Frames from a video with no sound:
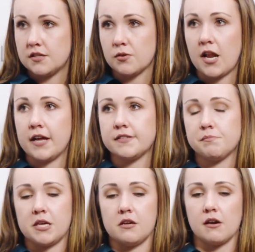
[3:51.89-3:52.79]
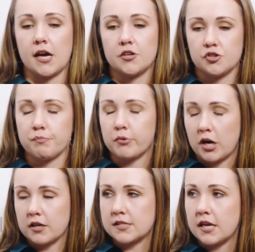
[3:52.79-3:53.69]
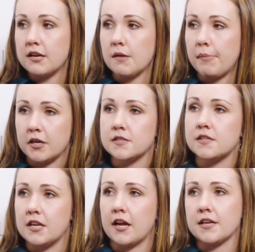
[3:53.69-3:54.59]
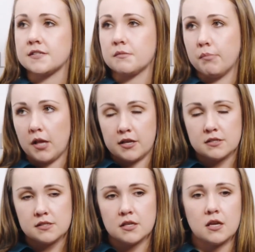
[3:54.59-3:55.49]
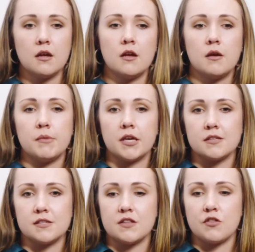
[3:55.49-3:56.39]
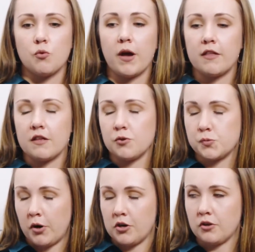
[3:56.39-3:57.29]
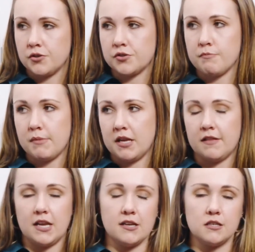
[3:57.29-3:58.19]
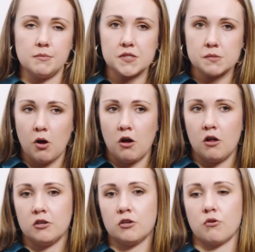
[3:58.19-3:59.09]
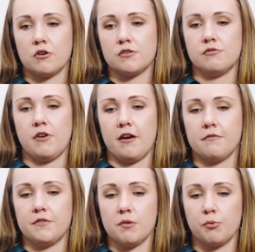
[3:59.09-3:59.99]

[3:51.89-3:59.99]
And so it had to be hydrogen peroxide and a peracetic acid blend, because and then the way that those particles are emitted, they need to be small in order to have the